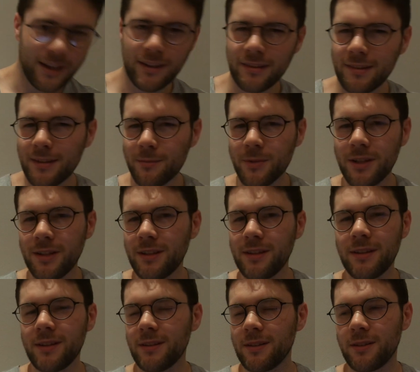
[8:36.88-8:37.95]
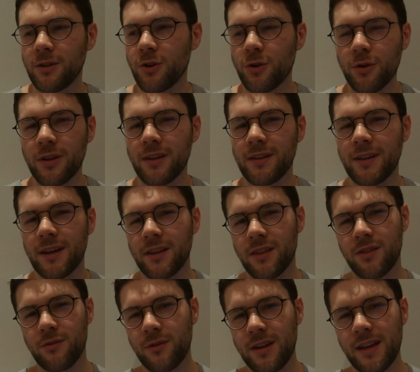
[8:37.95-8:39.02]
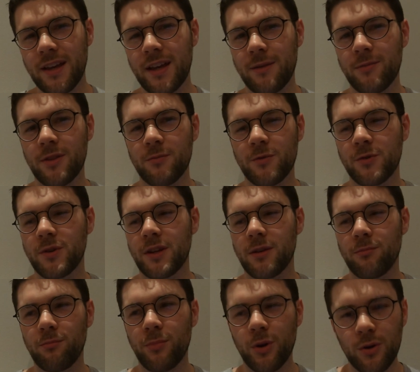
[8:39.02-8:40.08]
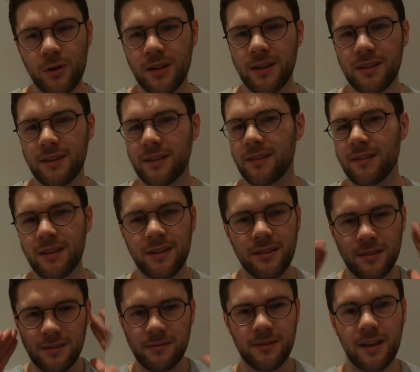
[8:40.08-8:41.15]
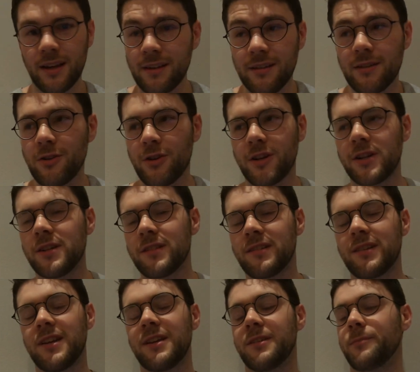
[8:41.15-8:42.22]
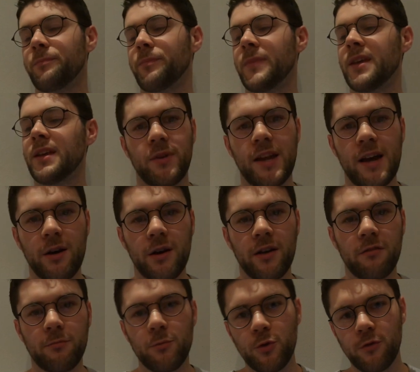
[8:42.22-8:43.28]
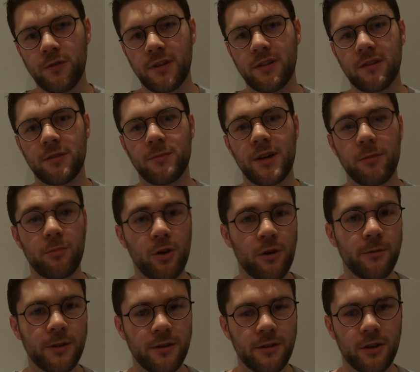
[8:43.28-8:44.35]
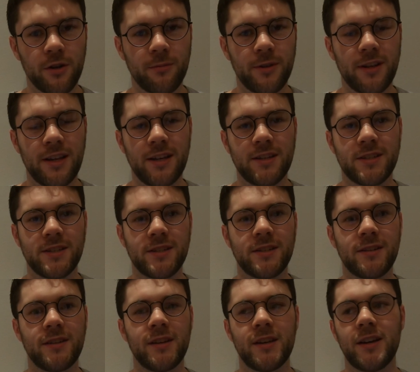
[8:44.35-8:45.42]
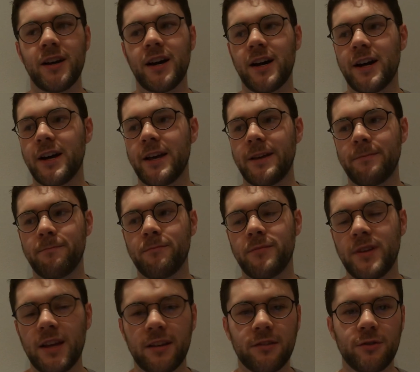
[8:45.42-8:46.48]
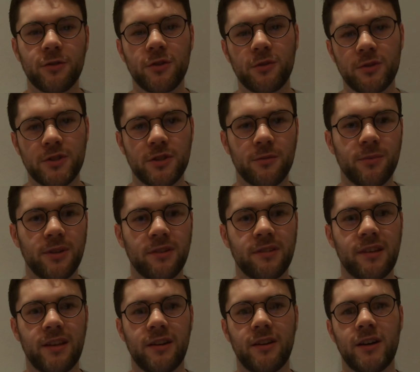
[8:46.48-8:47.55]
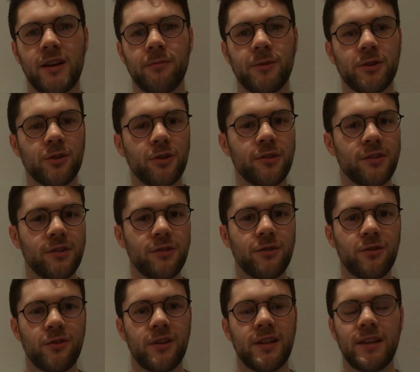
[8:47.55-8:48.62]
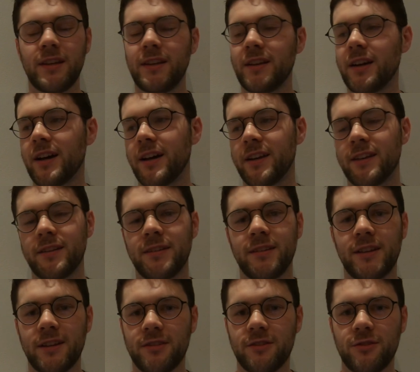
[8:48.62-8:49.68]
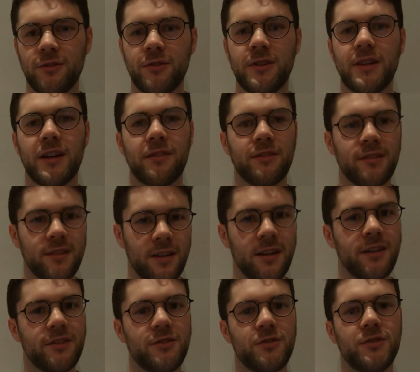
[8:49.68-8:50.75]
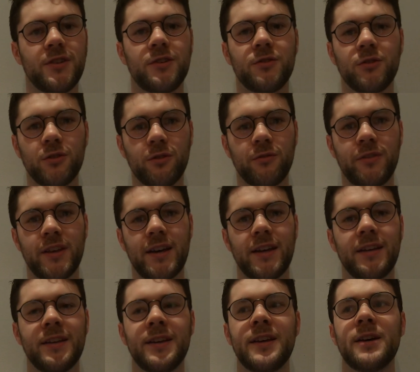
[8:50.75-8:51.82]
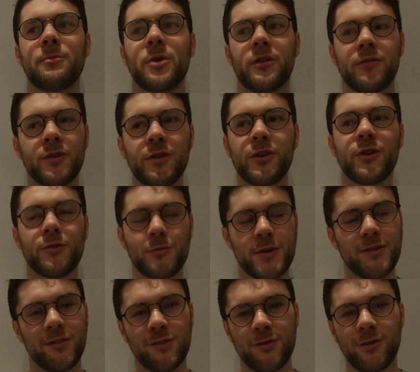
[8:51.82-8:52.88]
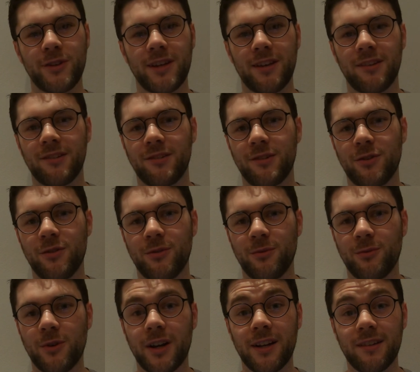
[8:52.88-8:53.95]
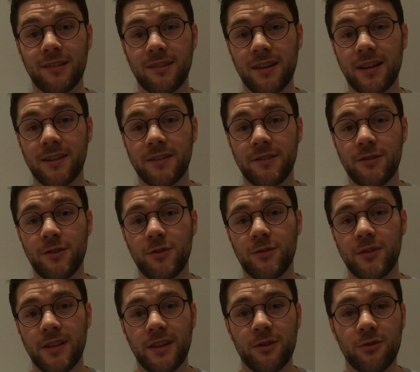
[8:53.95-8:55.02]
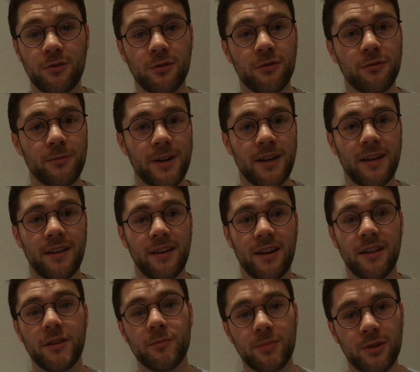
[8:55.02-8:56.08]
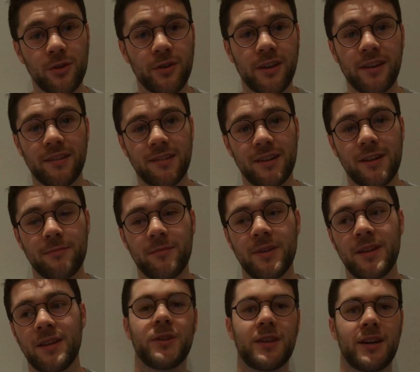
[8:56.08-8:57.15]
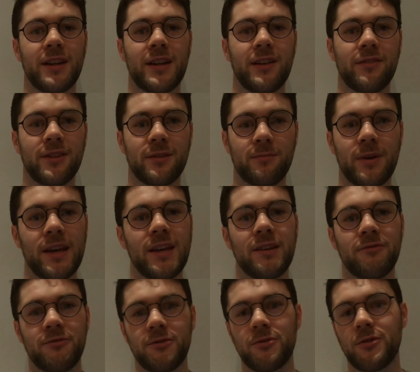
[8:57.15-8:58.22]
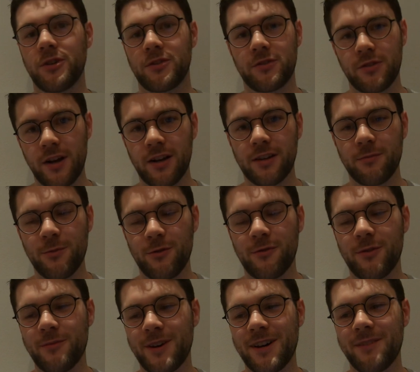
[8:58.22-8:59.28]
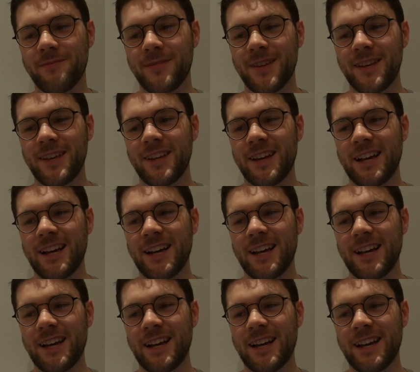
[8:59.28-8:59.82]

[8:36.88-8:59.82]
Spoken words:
is somebody cooking at 3 a.m. in the morning and burning things? I did not understand. Now I've moved into my permanent accommodation. I'm next door to a shopping center. I'm close to uni. I can get to uni. I've started uni, all of that. But I've only got one suitcase, so what I decided to do to get all of my other belongings up without having to pay for a truck to move them up,